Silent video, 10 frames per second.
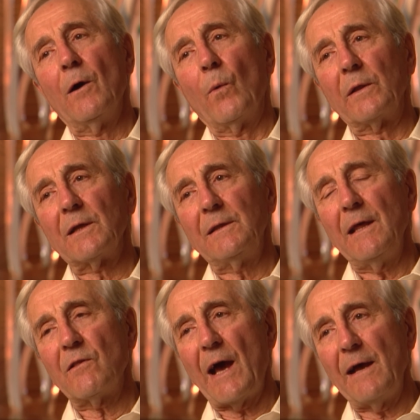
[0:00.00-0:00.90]
When the
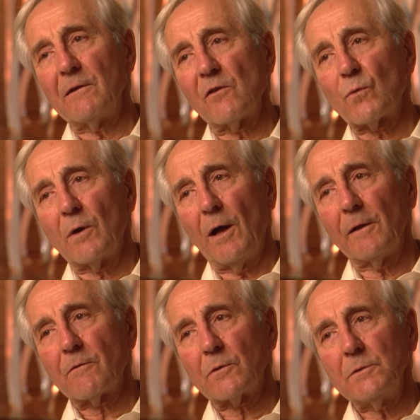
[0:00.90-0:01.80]
designers were
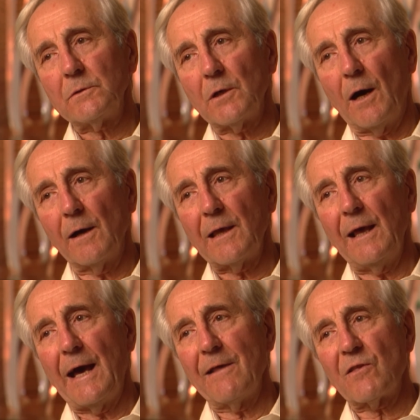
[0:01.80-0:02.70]
all through
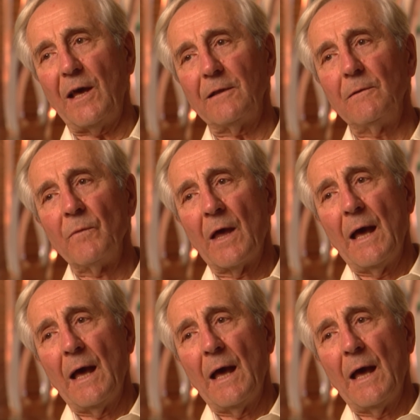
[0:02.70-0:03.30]
talking, I said,